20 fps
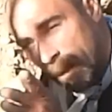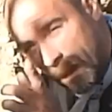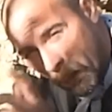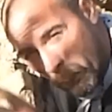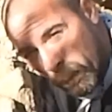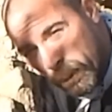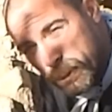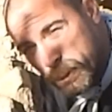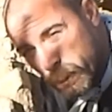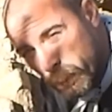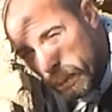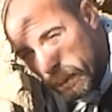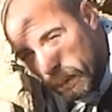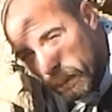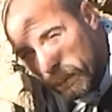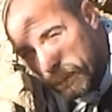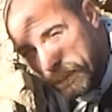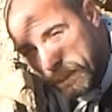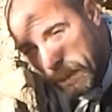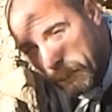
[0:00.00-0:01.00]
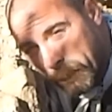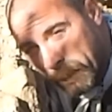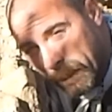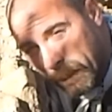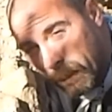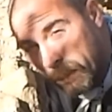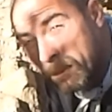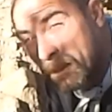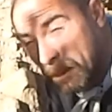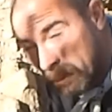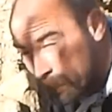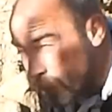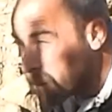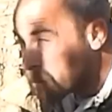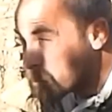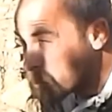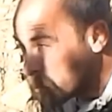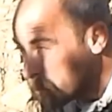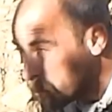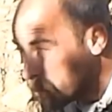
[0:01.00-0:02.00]
I want to show you a little something else.
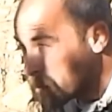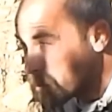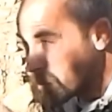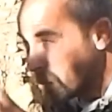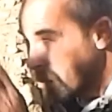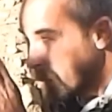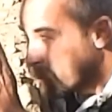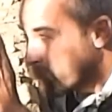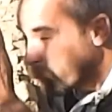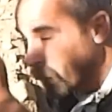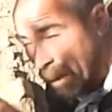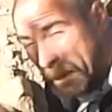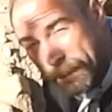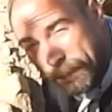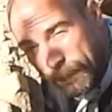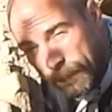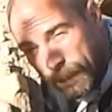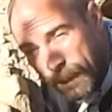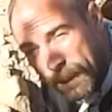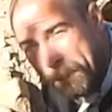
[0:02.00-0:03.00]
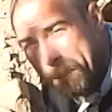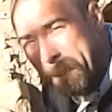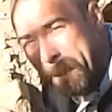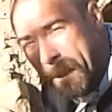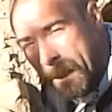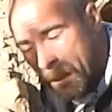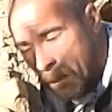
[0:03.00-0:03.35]
It's right in line